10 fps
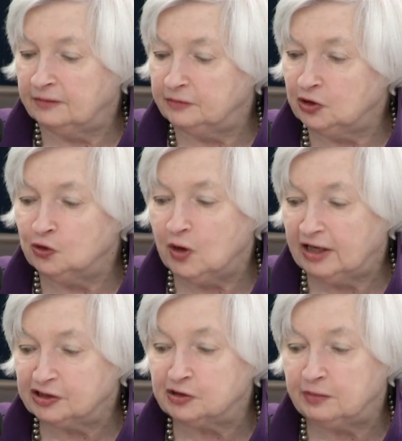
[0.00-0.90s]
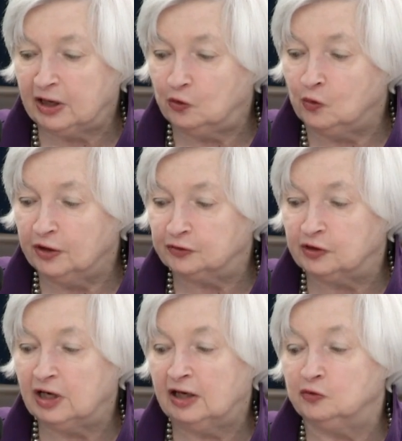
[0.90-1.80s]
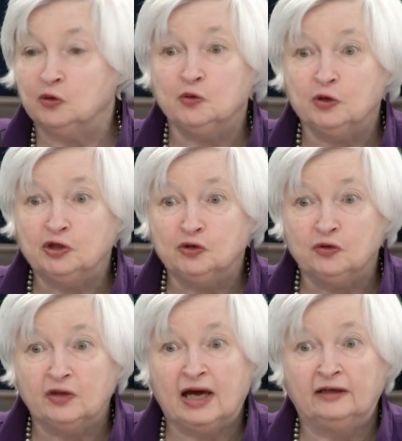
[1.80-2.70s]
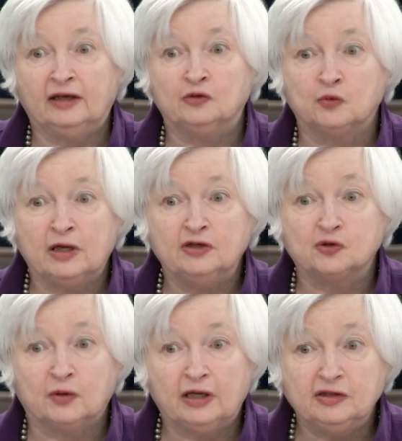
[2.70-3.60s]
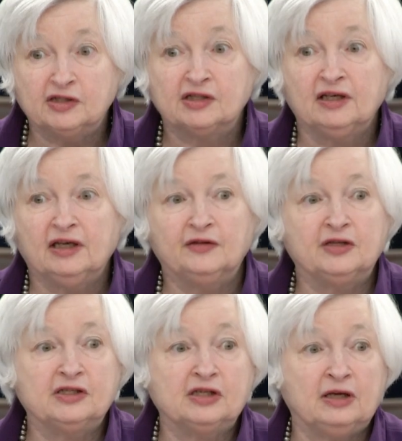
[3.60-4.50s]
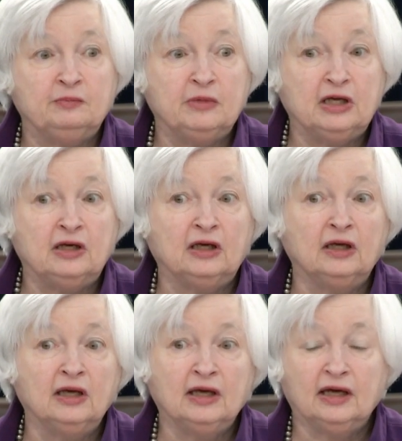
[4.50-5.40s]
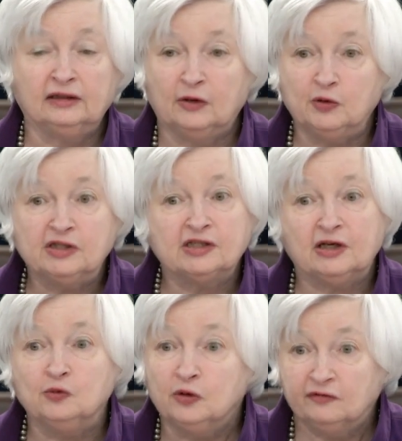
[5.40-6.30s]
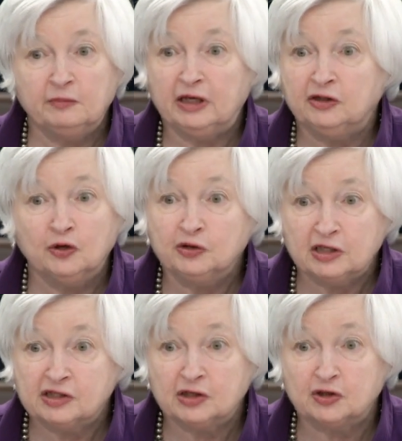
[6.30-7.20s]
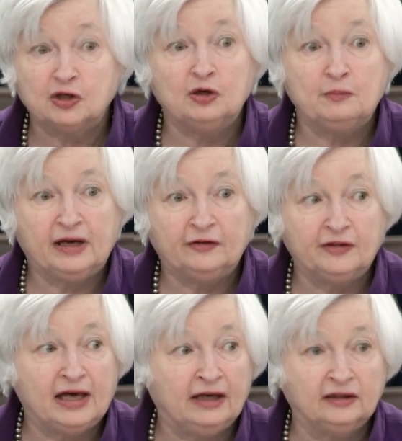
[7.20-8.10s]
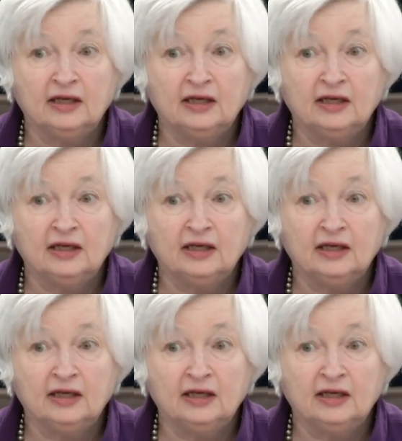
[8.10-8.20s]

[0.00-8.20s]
You asked about whether or not we would do that and raise rates at the same meeting, and I would say we've made no decision about that,